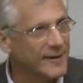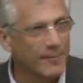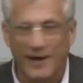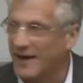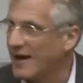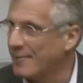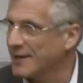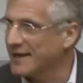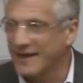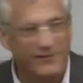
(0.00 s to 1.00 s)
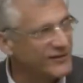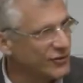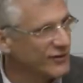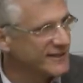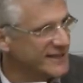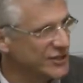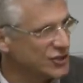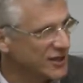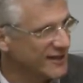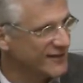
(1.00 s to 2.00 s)
but I'm going to give it to
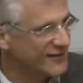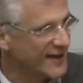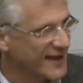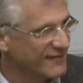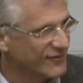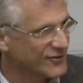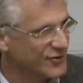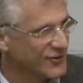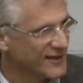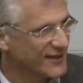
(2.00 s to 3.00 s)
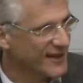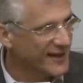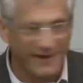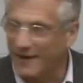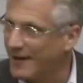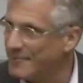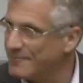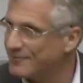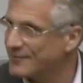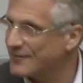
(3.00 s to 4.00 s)
Atisha instead for doing the
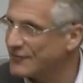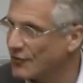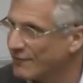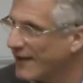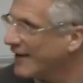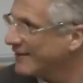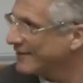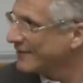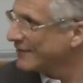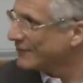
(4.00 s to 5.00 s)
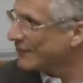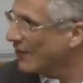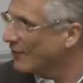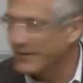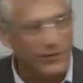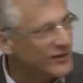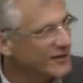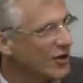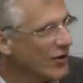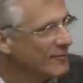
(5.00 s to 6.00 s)
um, survey. So you
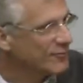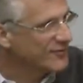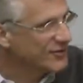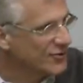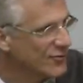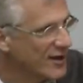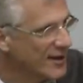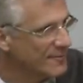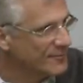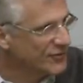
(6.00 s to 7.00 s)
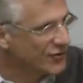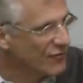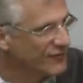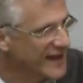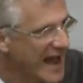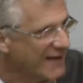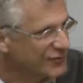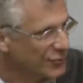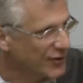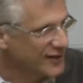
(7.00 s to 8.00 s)
could go up to um, Sophie
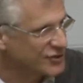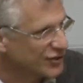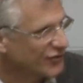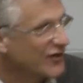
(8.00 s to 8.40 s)
afterward and she'll